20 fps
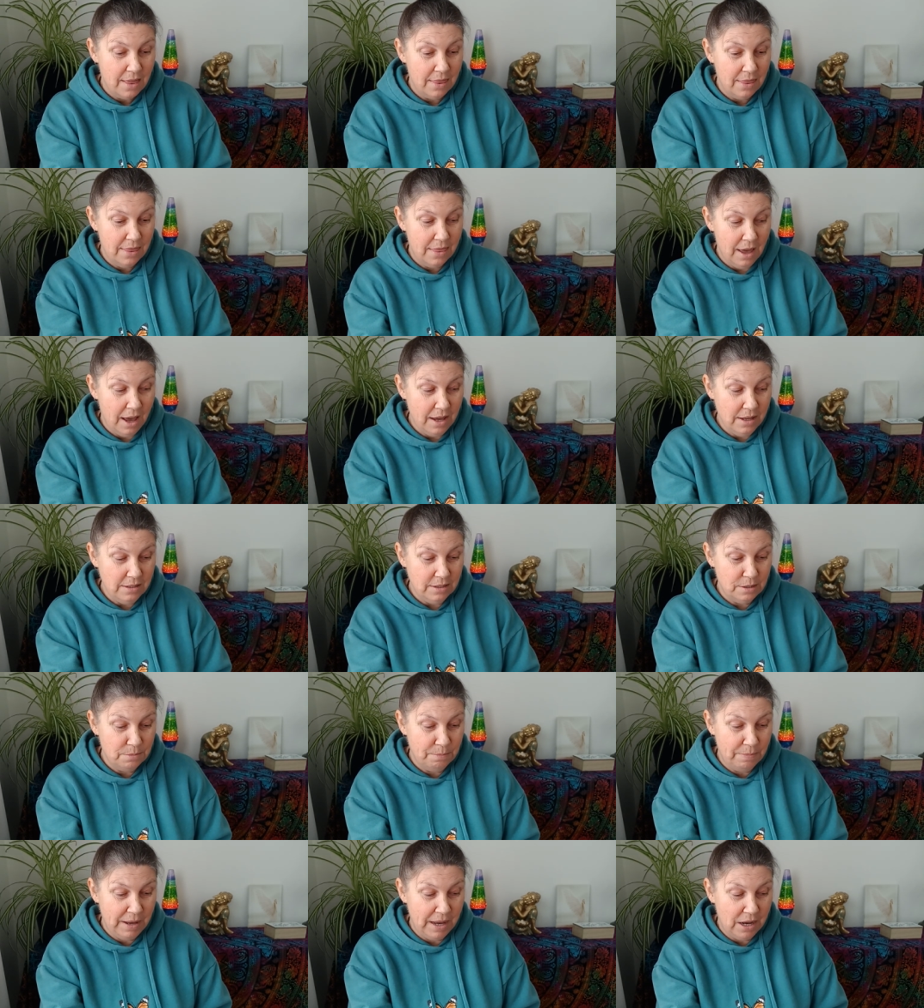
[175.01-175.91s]

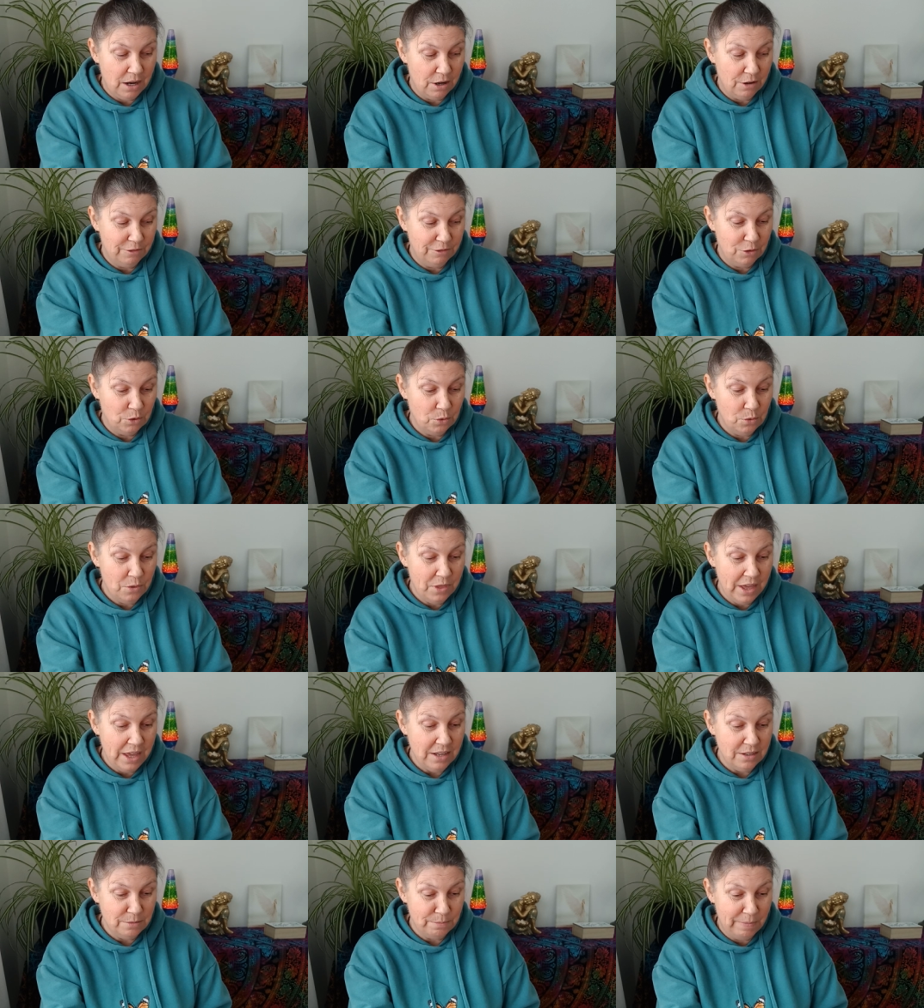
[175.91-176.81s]
That's powerful.
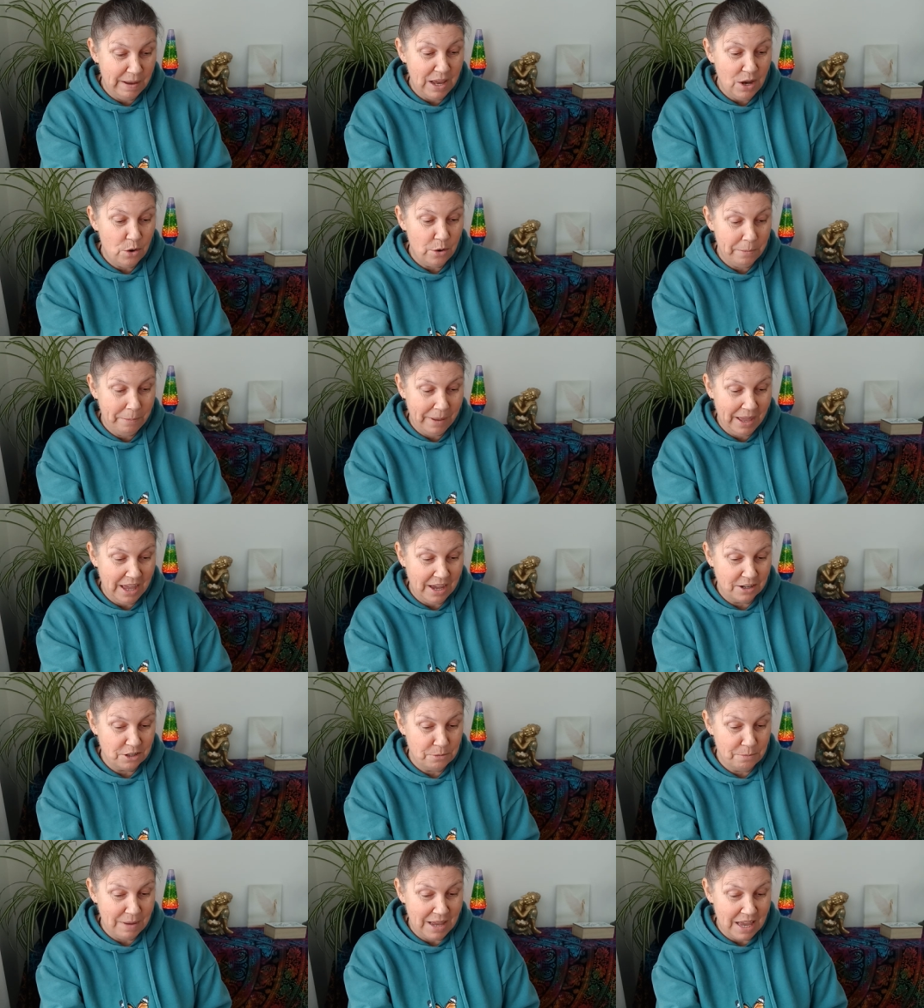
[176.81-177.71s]
That's power
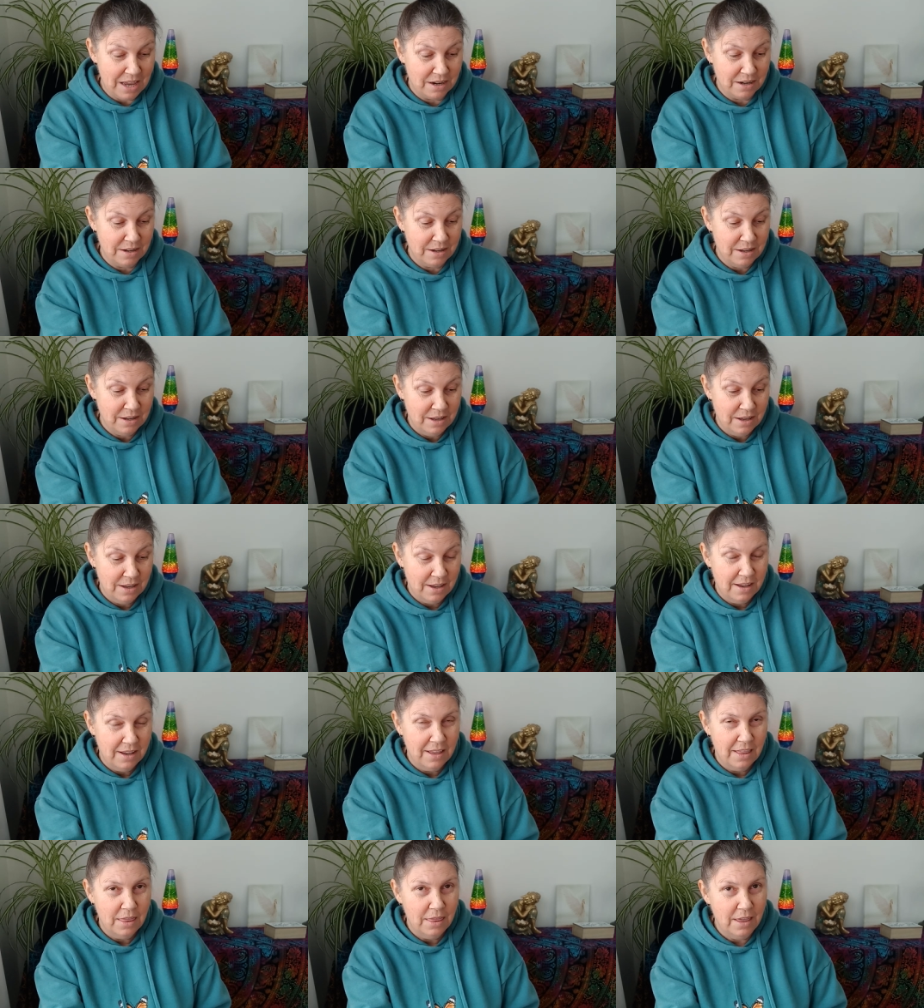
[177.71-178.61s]
packed, man.
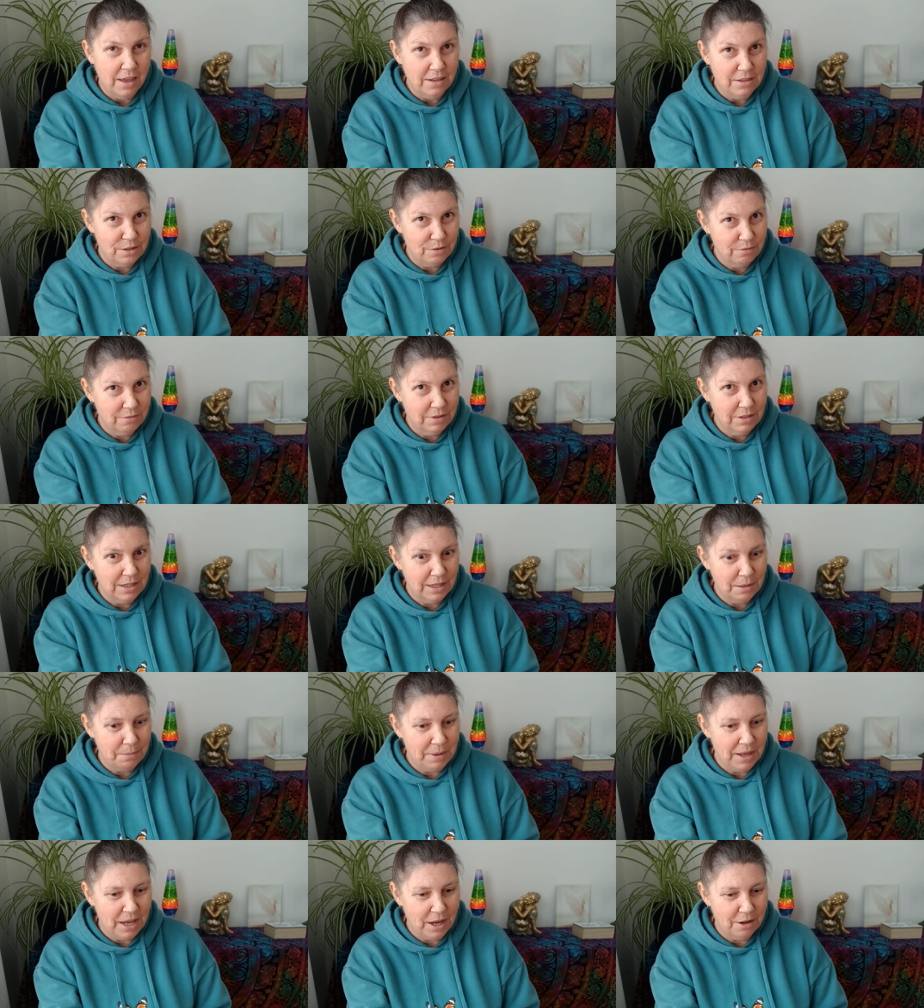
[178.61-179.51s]
That's
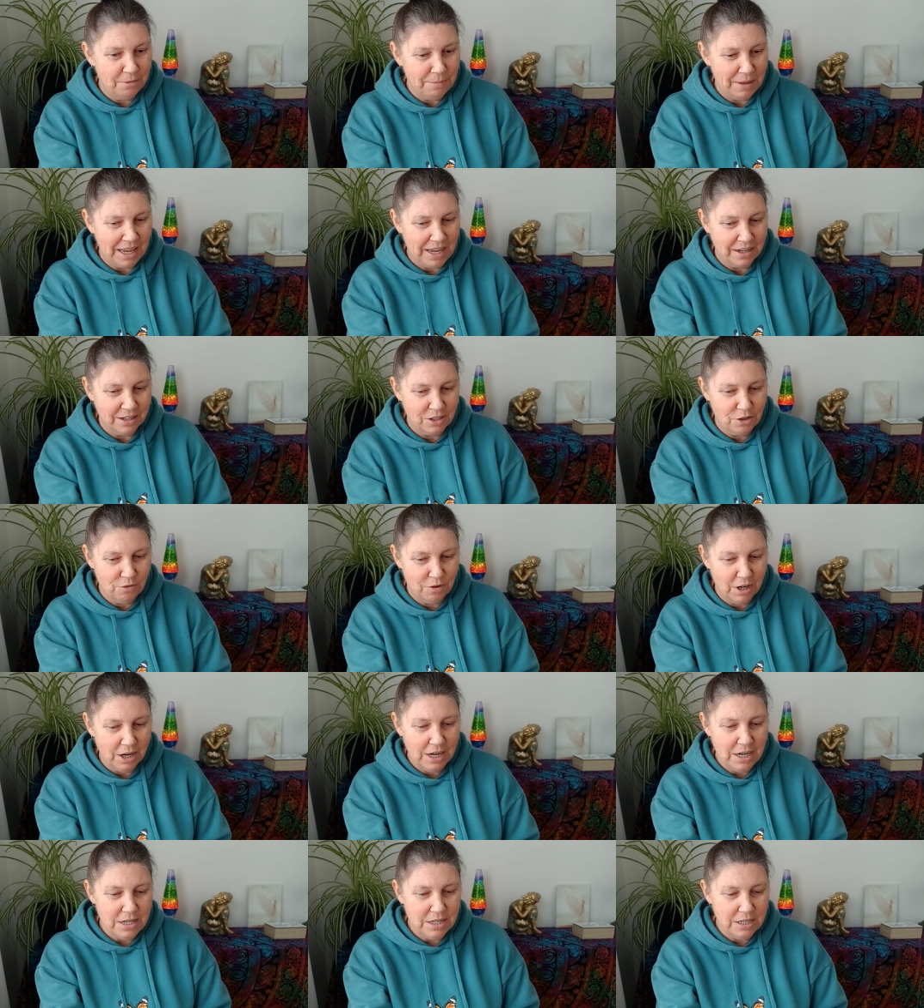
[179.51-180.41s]
really power packed,
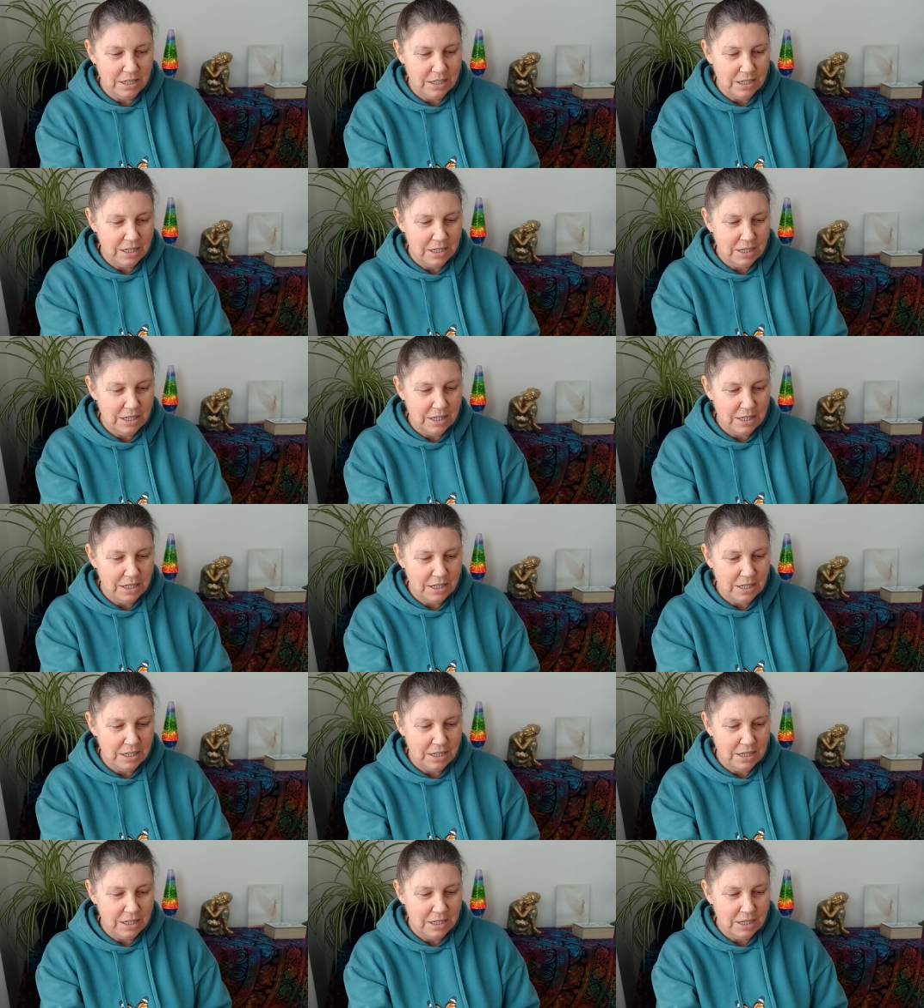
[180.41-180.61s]
right?